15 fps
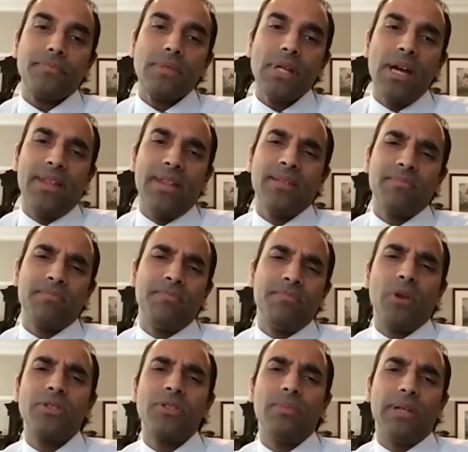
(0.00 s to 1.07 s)
that. I think
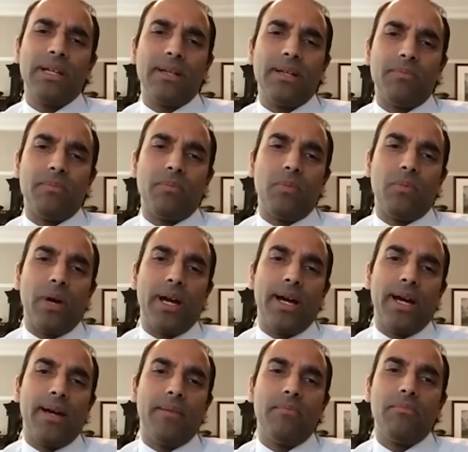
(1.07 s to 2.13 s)
possibly
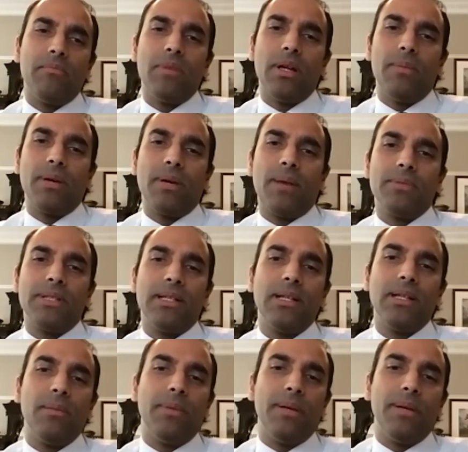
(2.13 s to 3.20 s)
where it becomes a
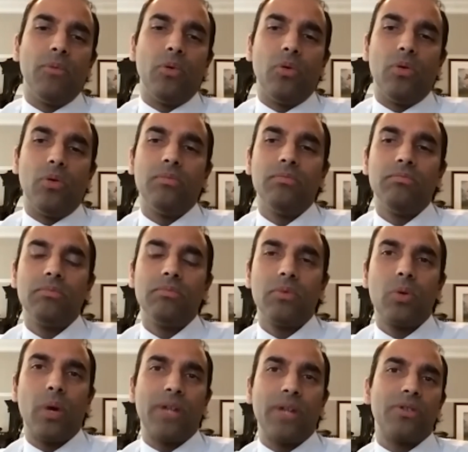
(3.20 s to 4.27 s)
little bit more
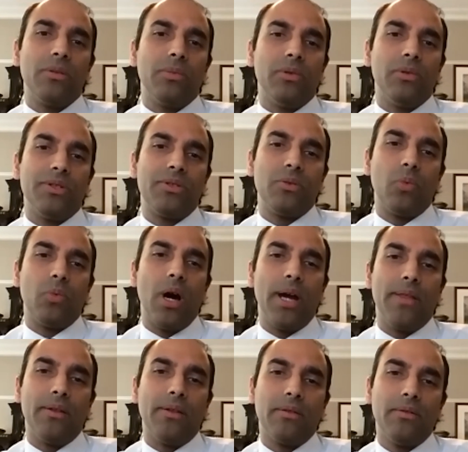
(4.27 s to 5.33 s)
questionable as to
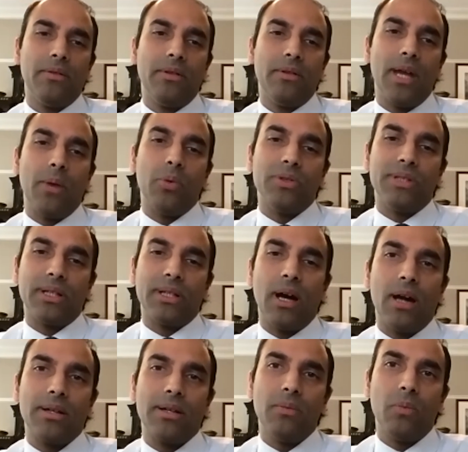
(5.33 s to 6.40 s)
why there was a
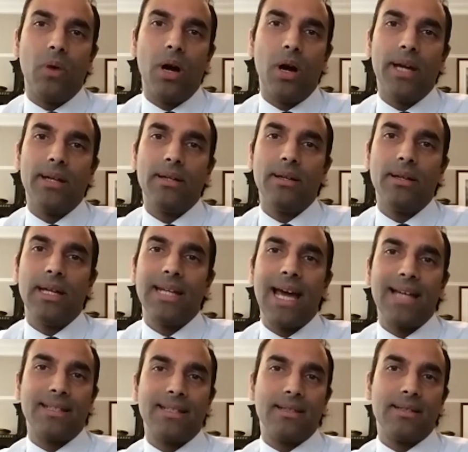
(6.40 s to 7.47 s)
cut and why it
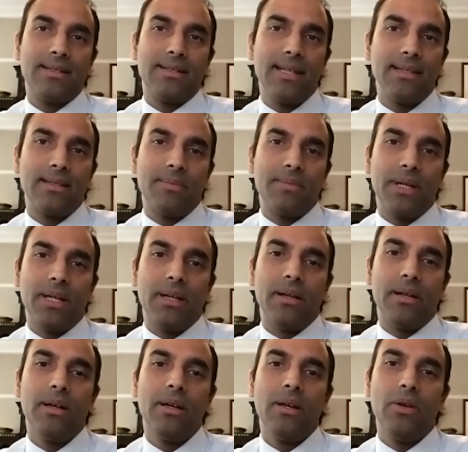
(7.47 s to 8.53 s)
hasn't since
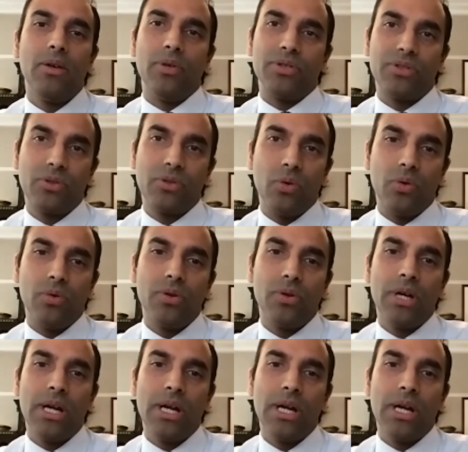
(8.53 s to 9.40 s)
been restored